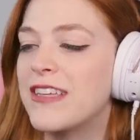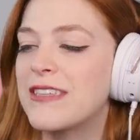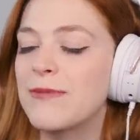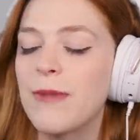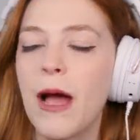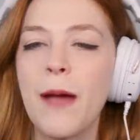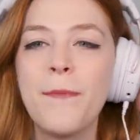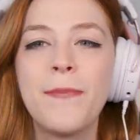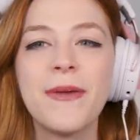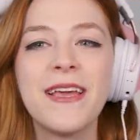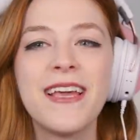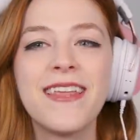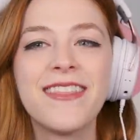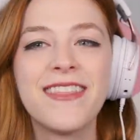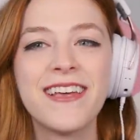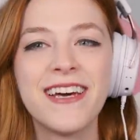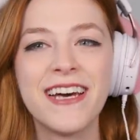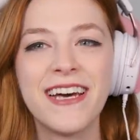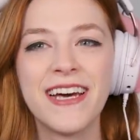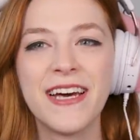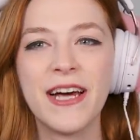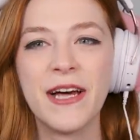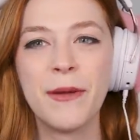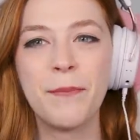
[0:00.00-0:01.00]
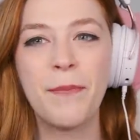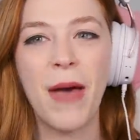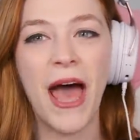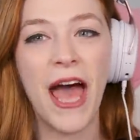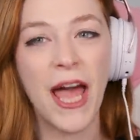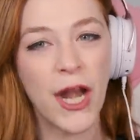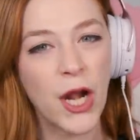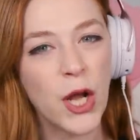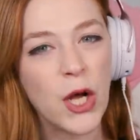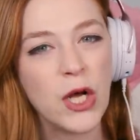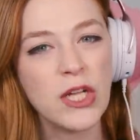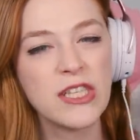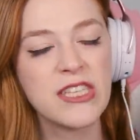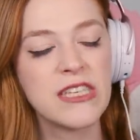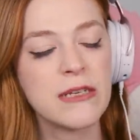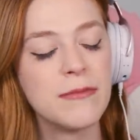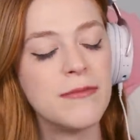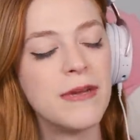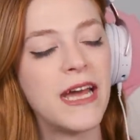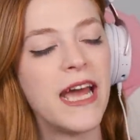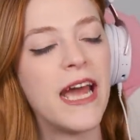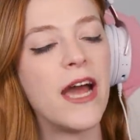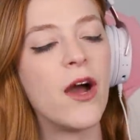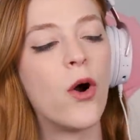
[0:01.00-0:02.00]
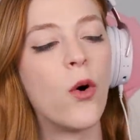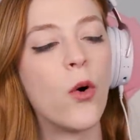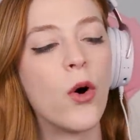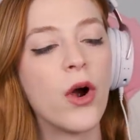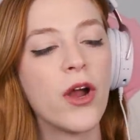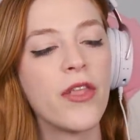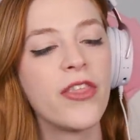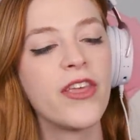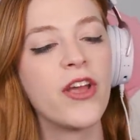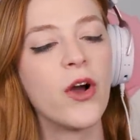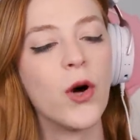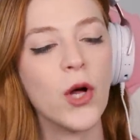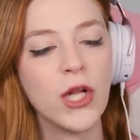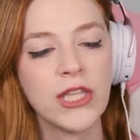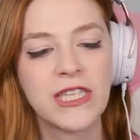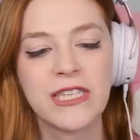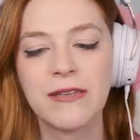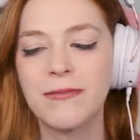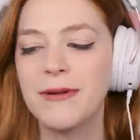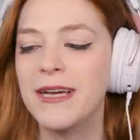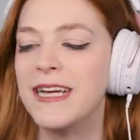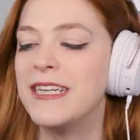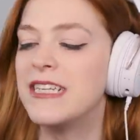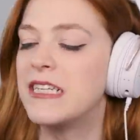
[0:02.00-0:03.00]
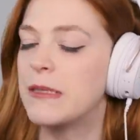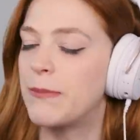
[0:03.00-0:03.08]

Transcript: this might be the penultimate or the ultimate,